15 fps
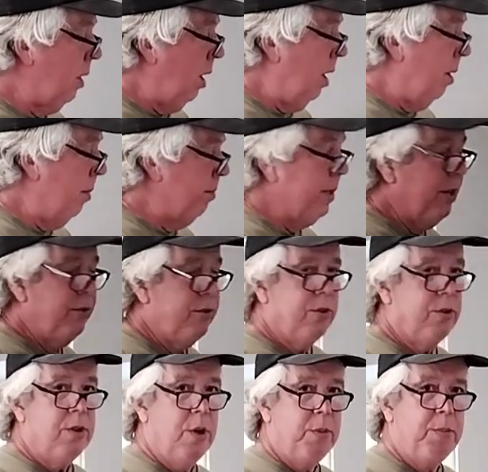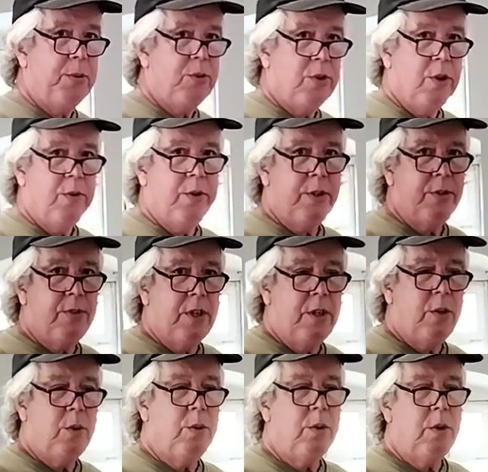because there's no preservatives, they
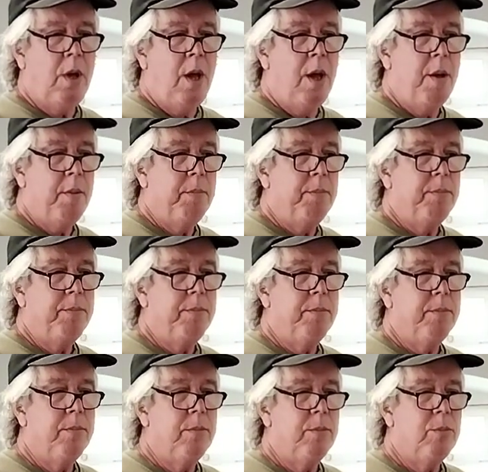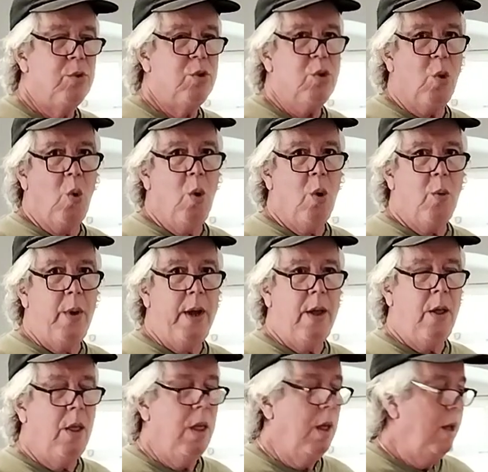don't store
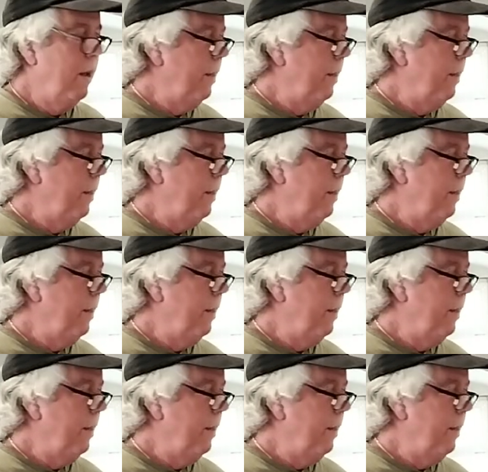well.